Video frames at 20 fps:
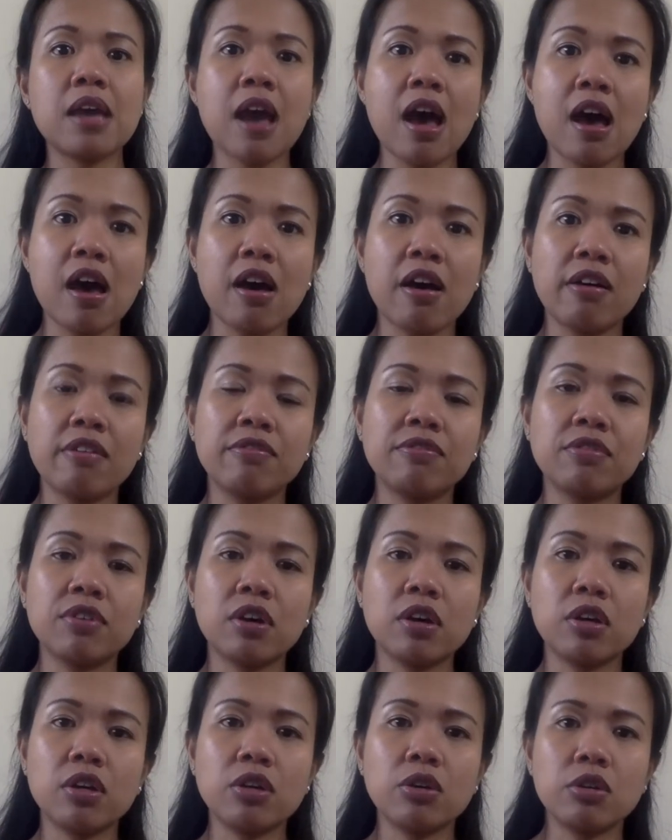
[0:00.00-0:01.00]
have
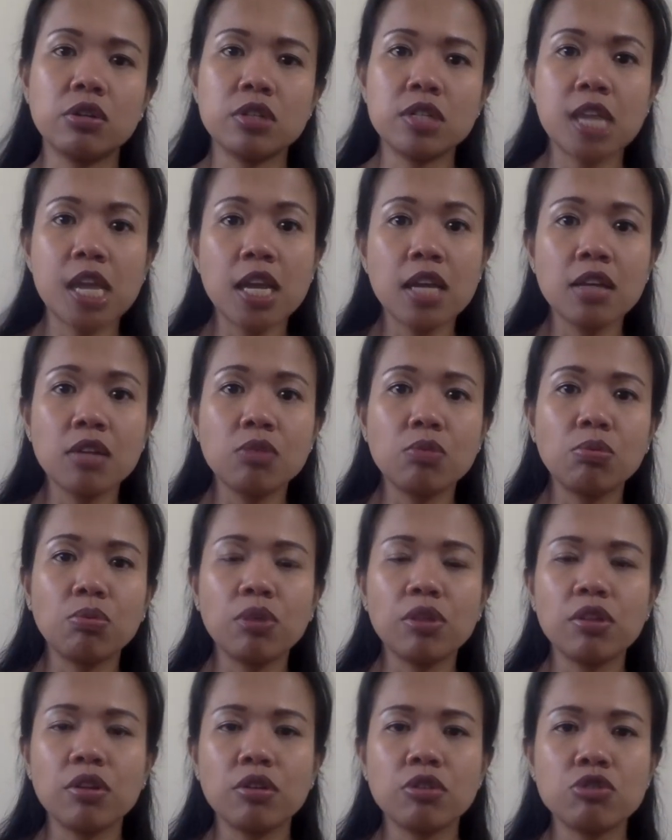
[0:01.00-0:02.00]
your date
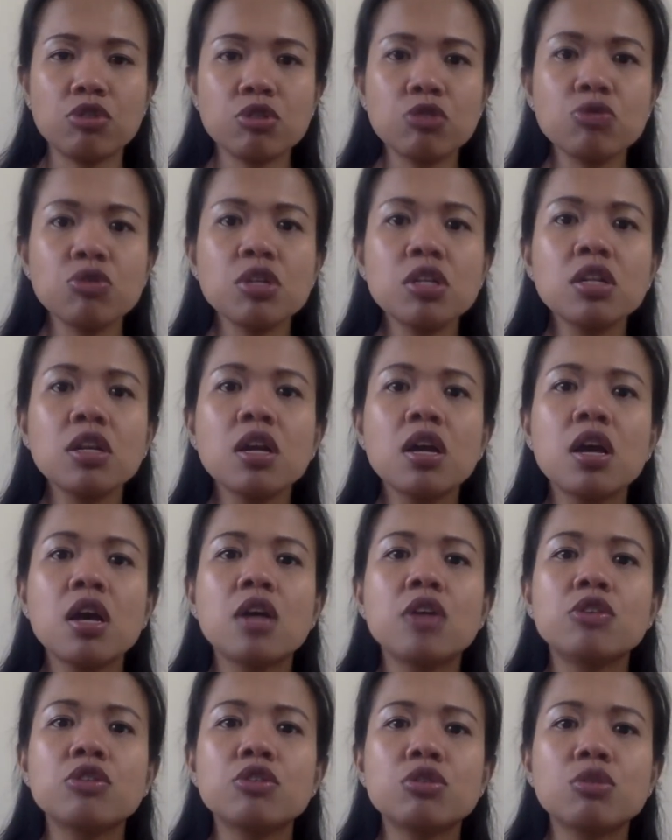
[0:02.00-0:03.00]
with your children,
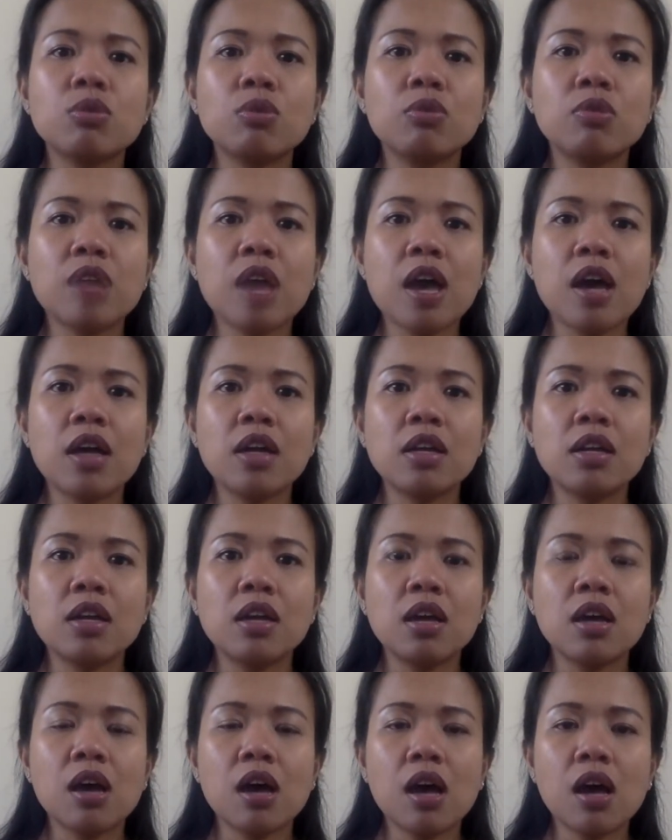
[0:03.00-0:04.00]
so that
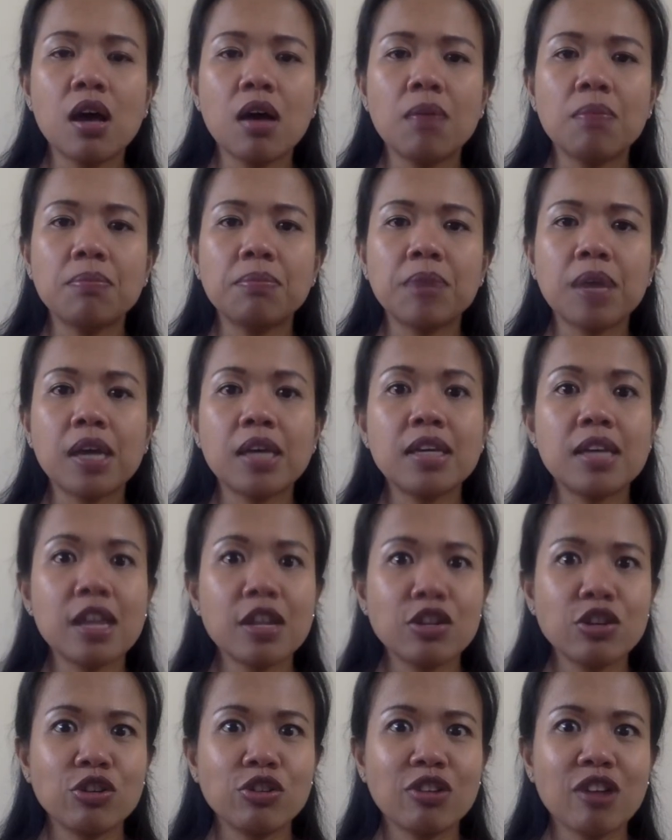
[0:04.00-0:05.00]

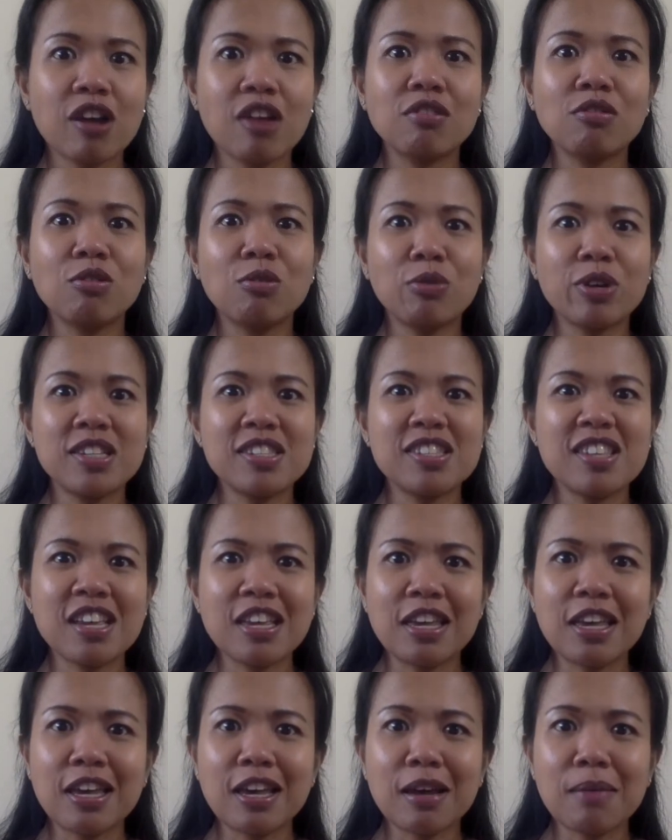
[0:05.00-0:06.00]
again, you're not always
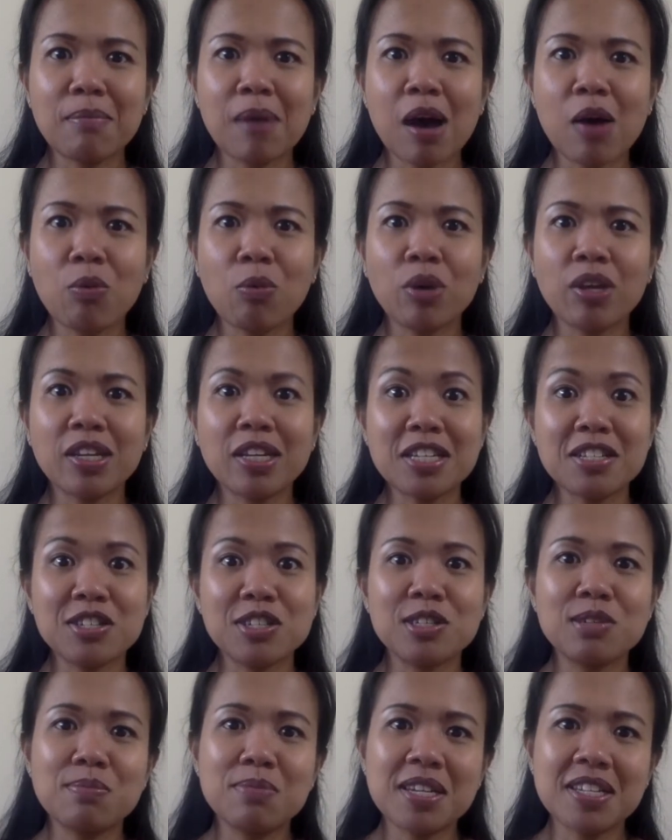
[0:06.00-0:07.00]
thinking about what
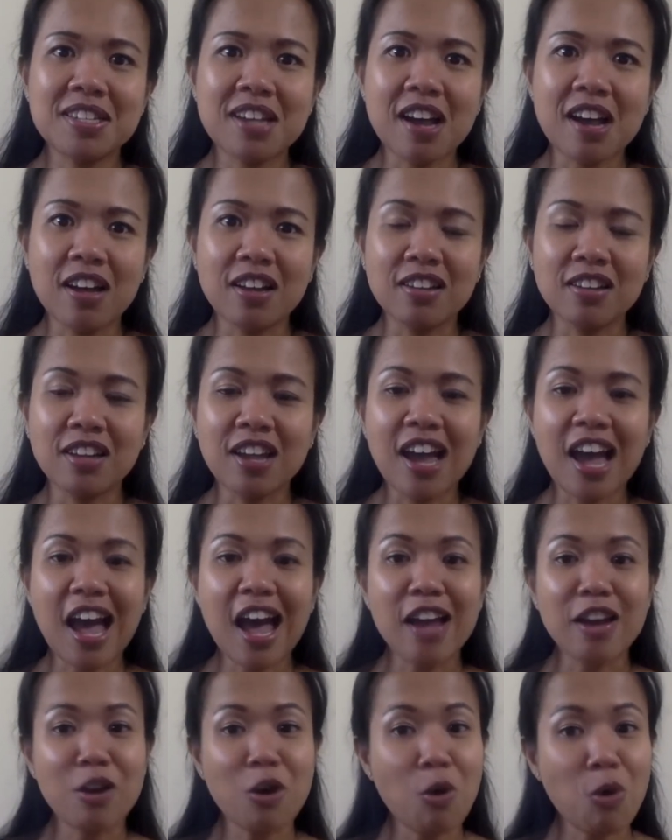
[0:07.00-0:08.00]
needs to be done
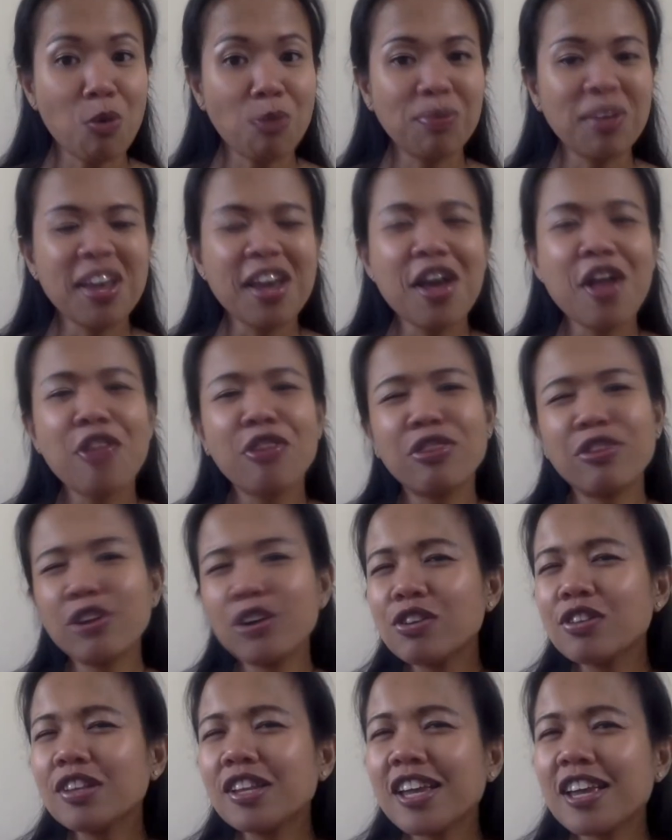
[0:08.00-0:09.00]
at home.
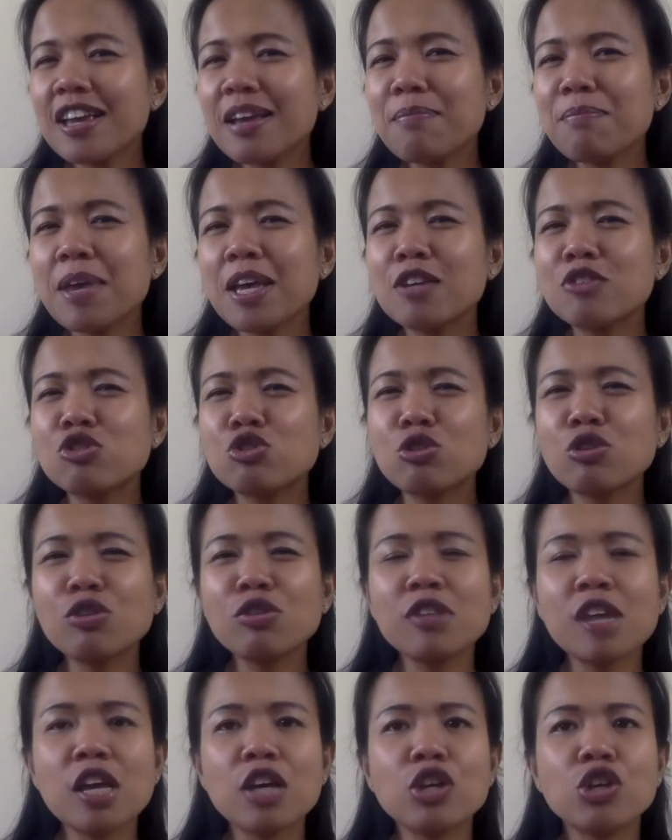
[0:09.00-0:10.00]
Thirdly, make sure
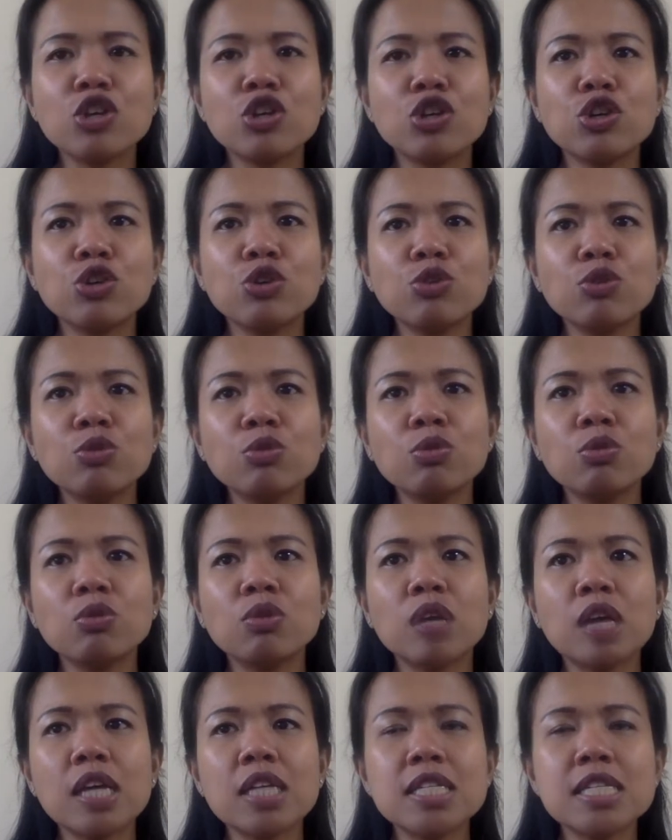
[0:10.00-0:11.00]
that
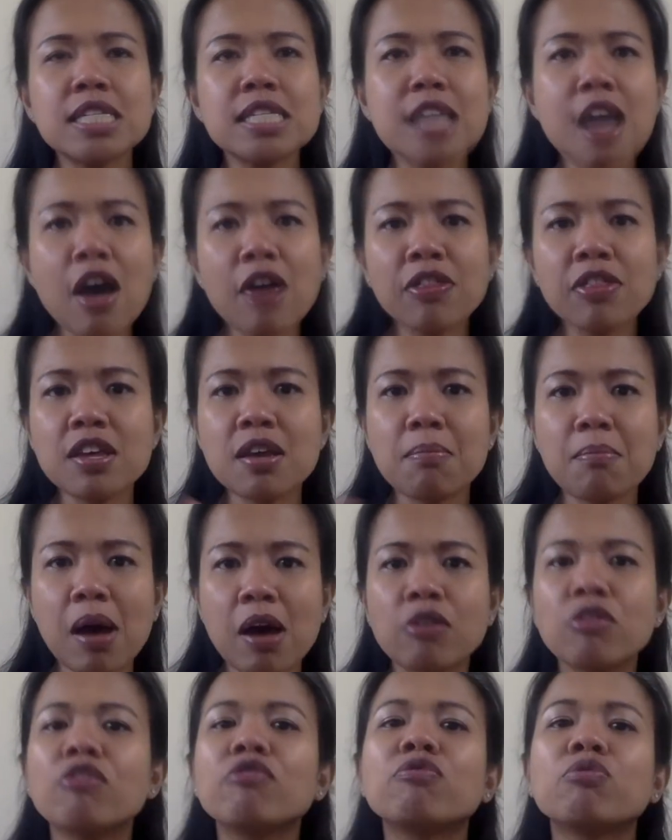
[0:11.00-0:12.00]
it's not the
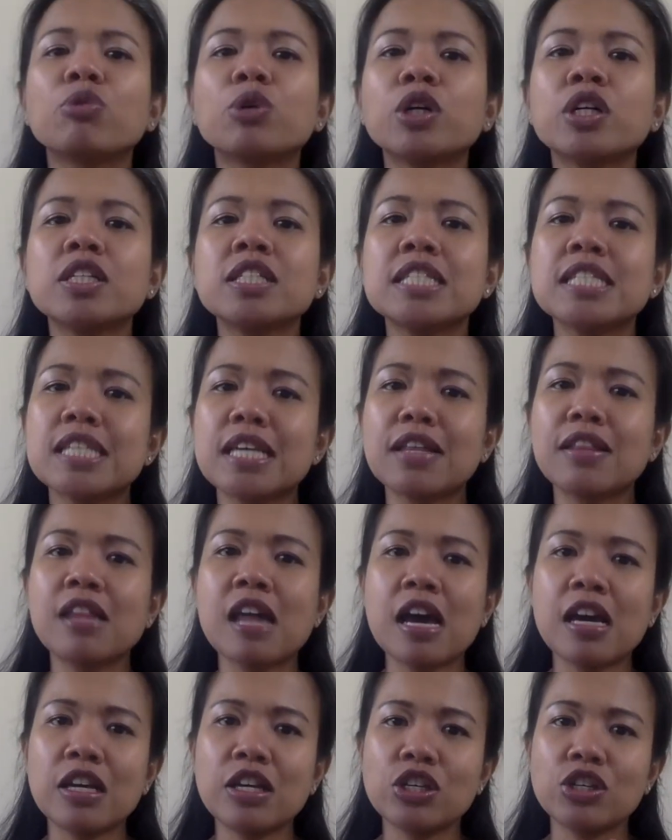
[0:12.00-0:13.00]
amount of words
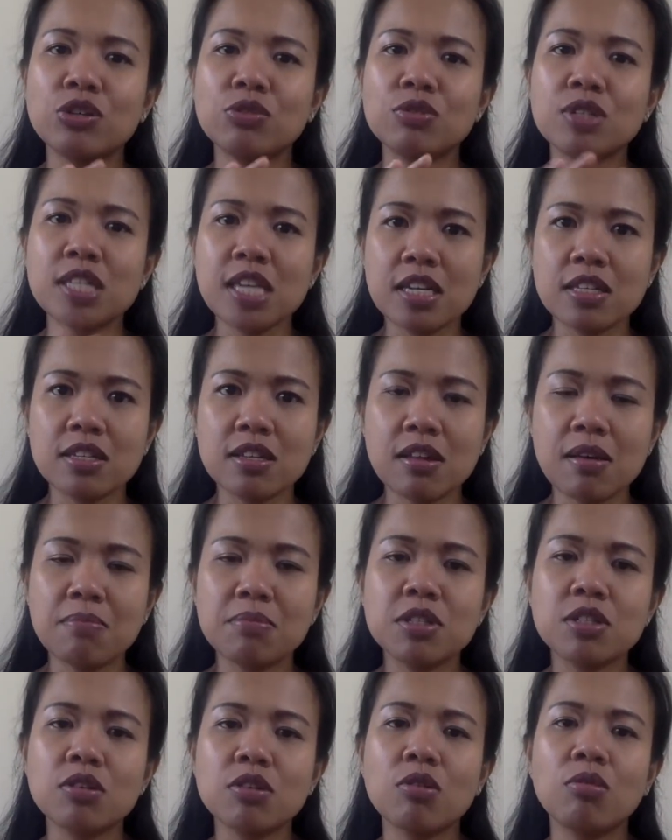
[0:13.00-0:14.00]
that you say to them.
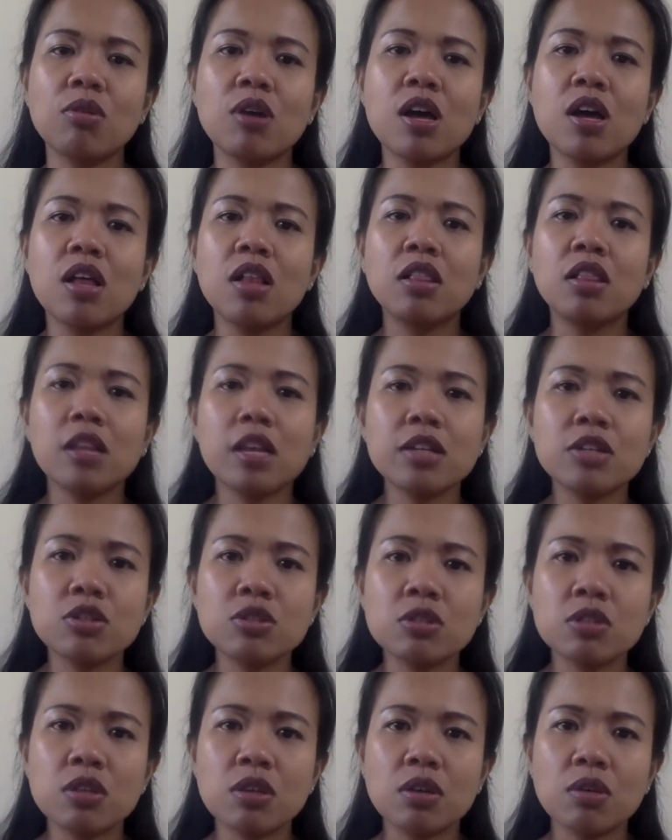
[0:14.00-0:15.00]
So the
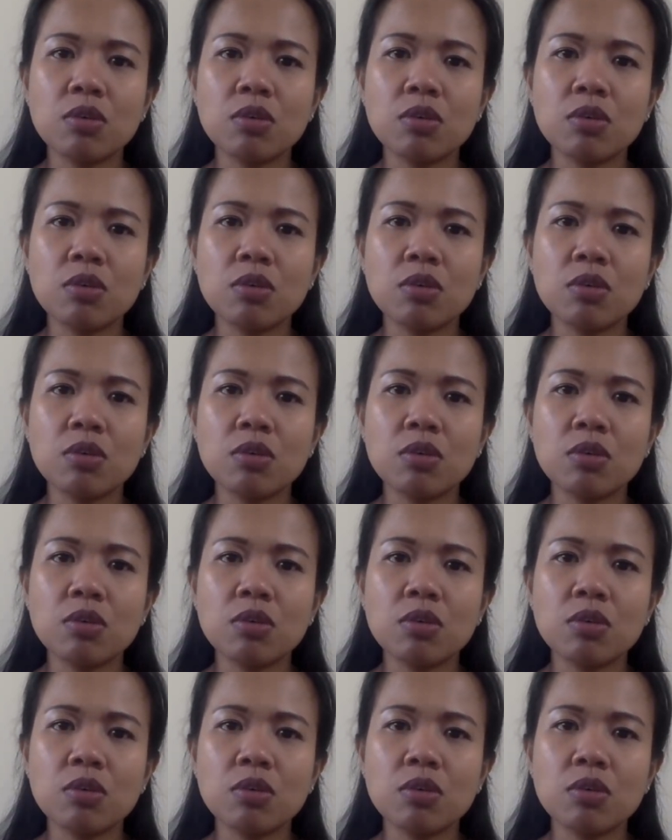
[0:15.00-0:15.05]
less